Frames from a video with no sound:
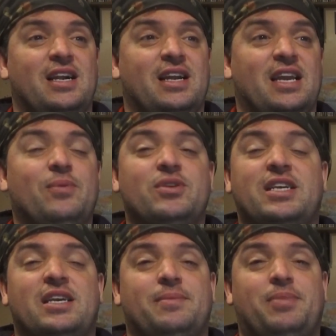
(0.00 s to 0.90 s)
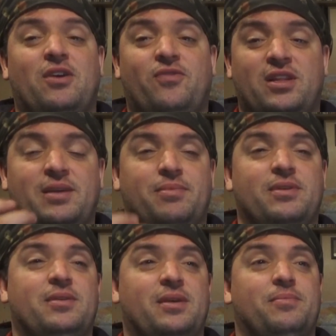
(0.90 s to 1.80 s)
he wants to get powerful
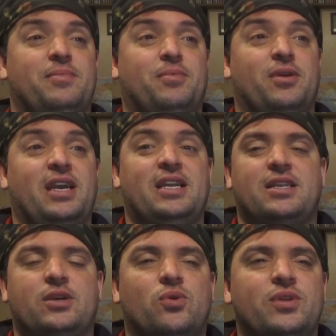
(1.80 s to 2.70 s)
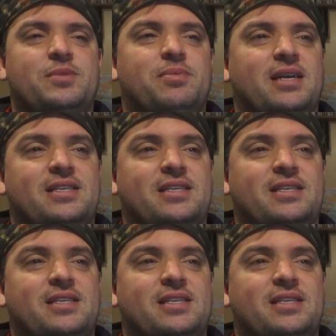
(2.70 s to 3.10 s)
by eating like all these plants.